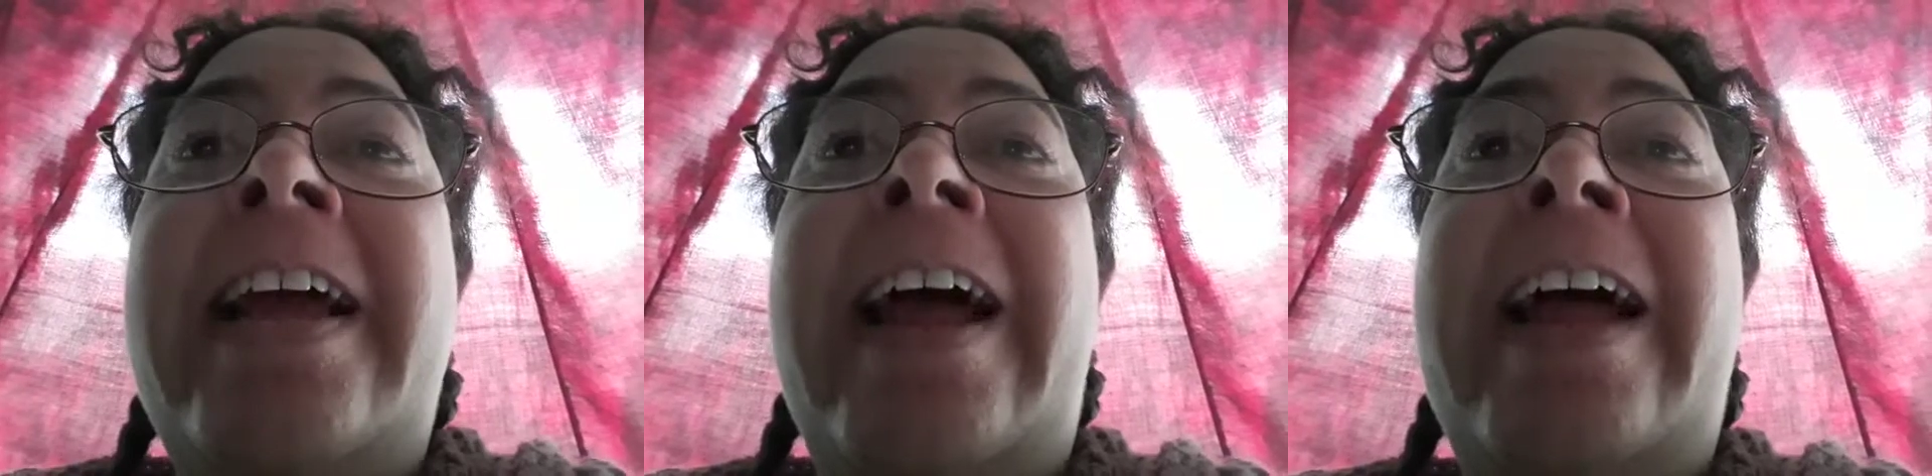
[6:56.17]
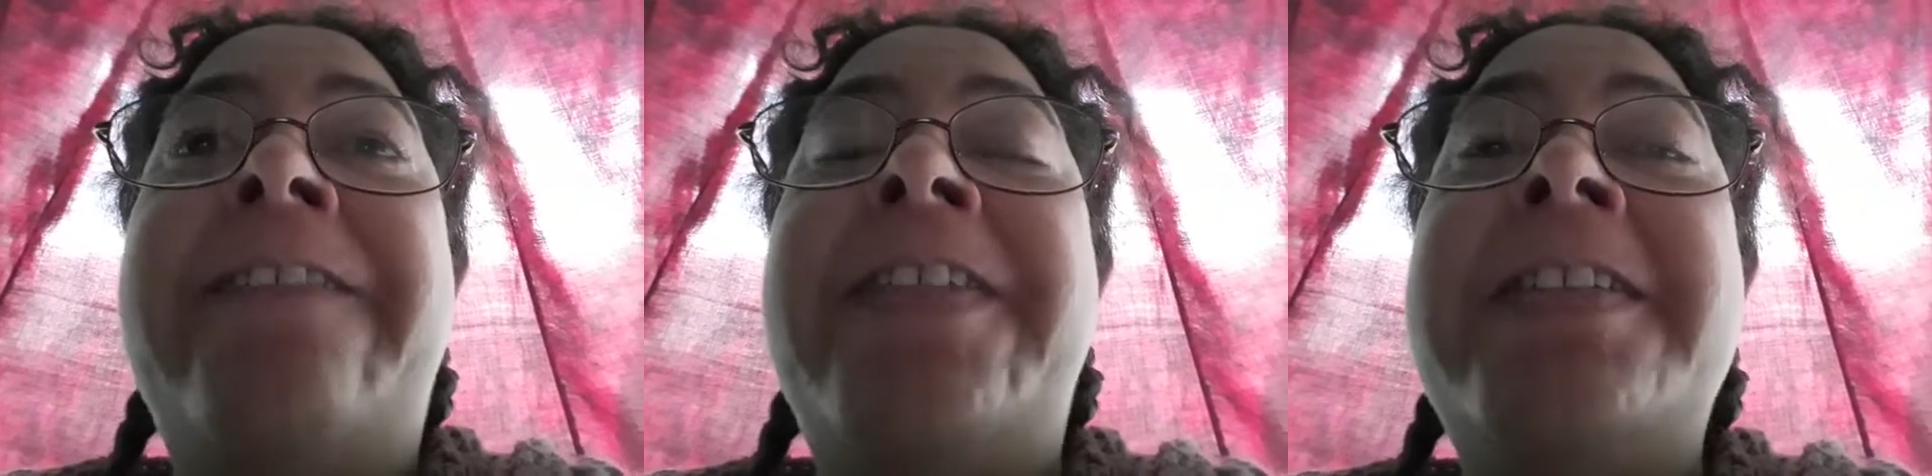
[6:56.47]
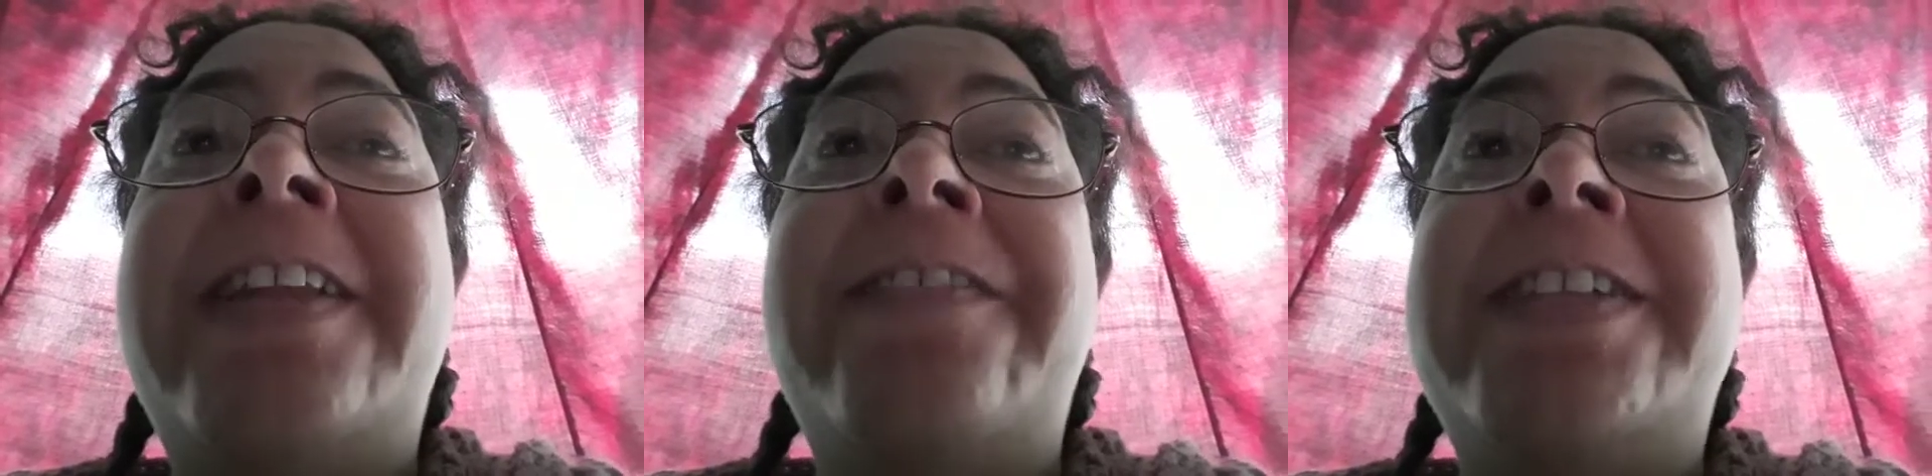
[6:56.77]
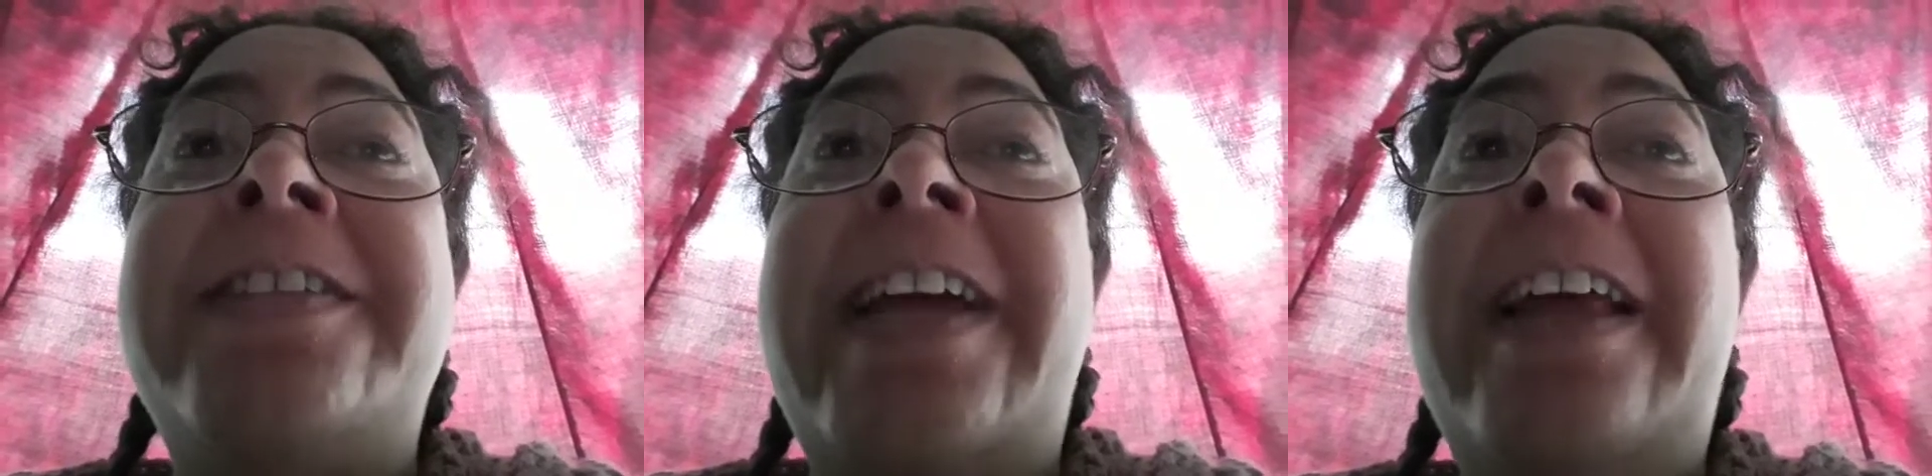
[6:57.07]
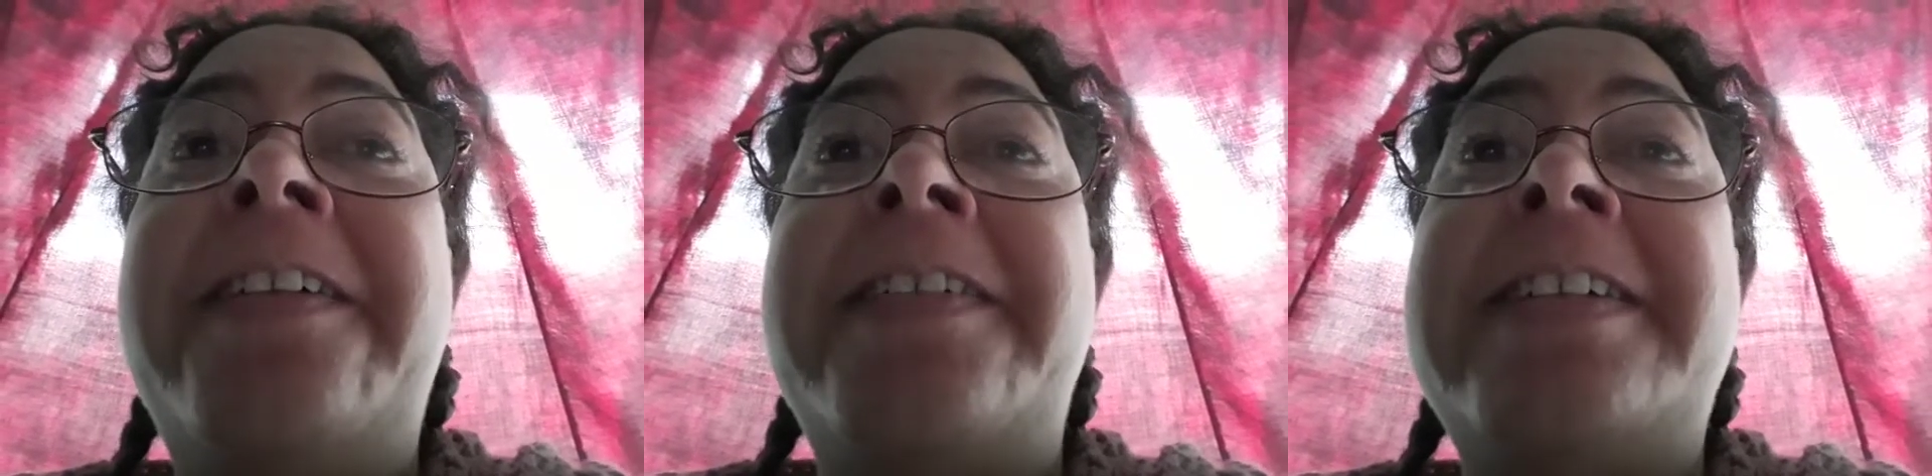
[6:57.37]
and put them
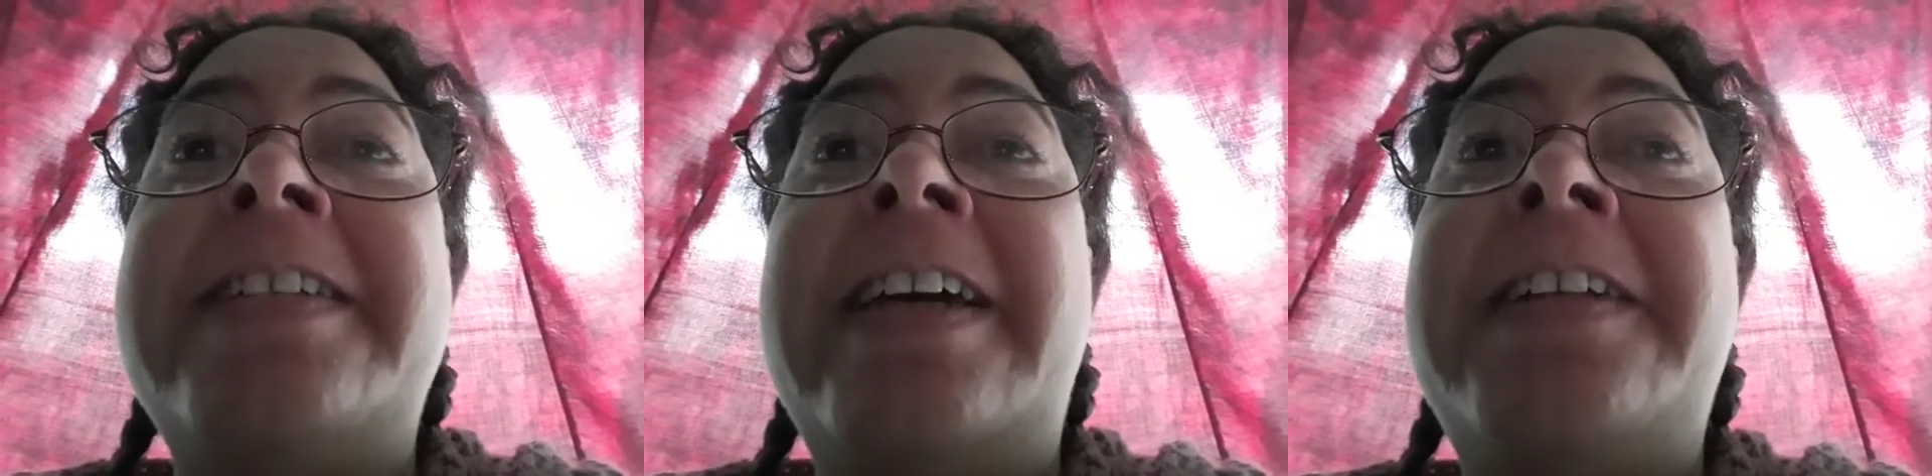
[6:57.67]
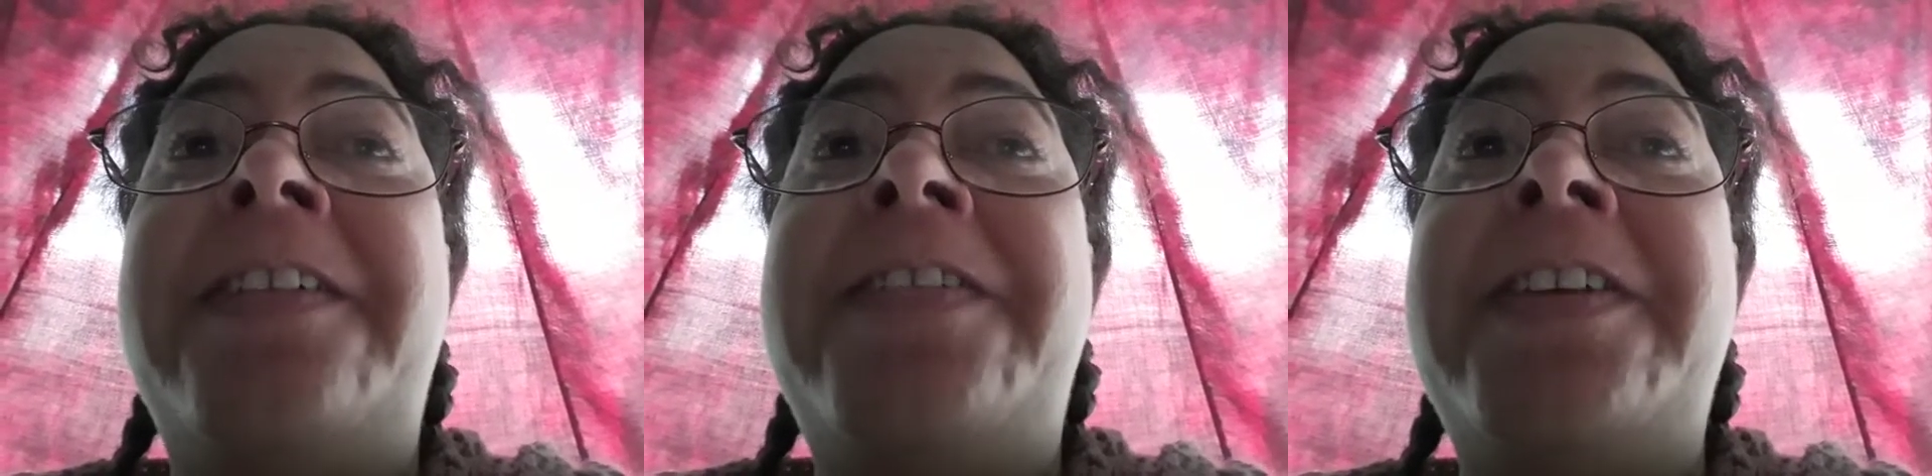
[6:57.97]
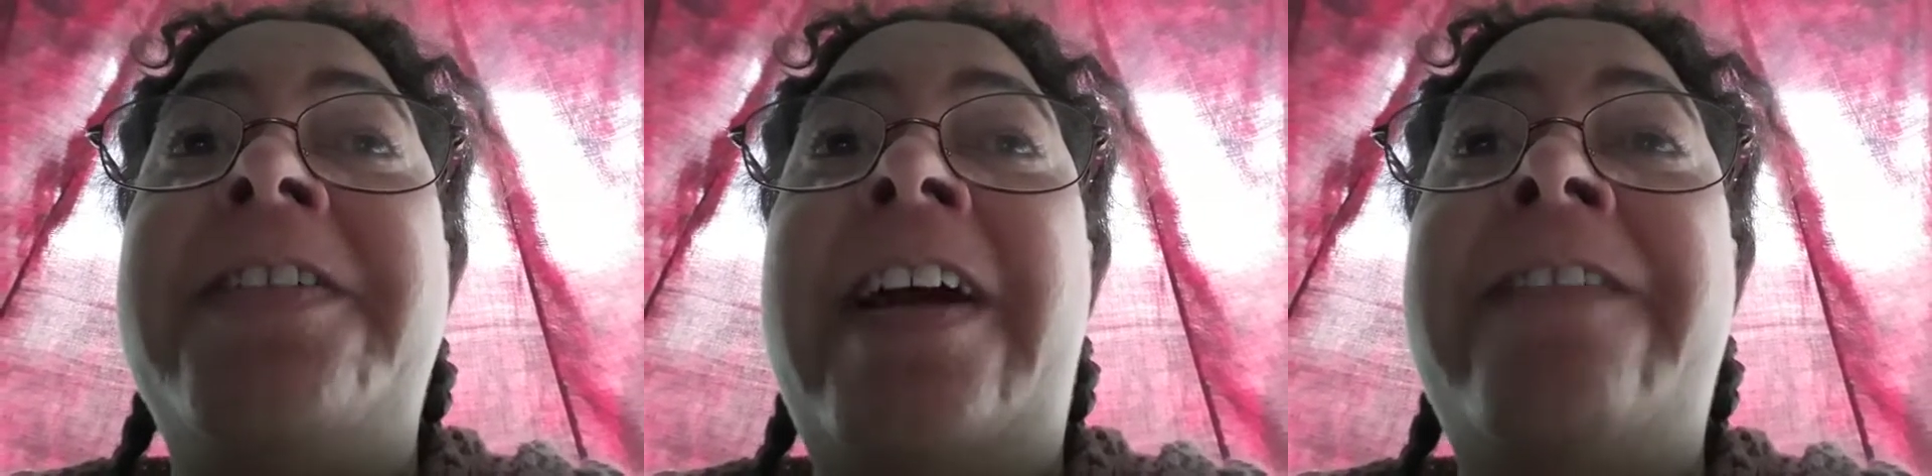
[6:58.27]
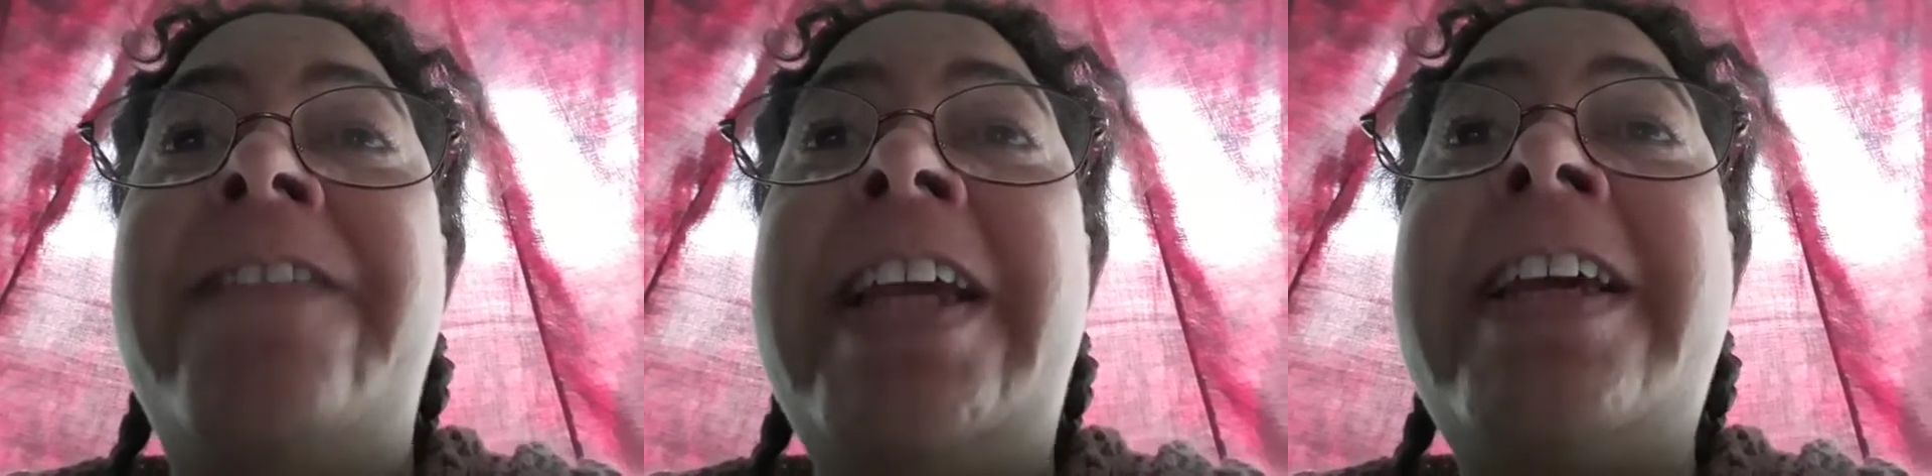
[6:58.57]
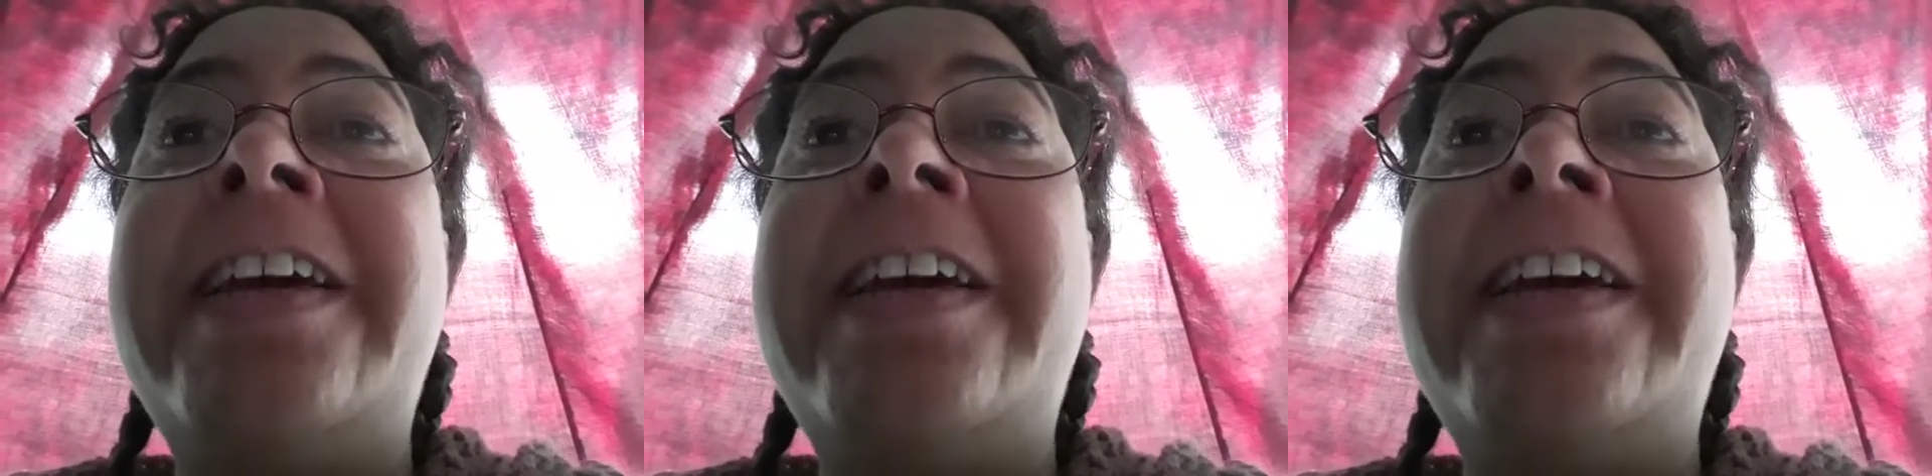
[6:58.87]
together inside of you and make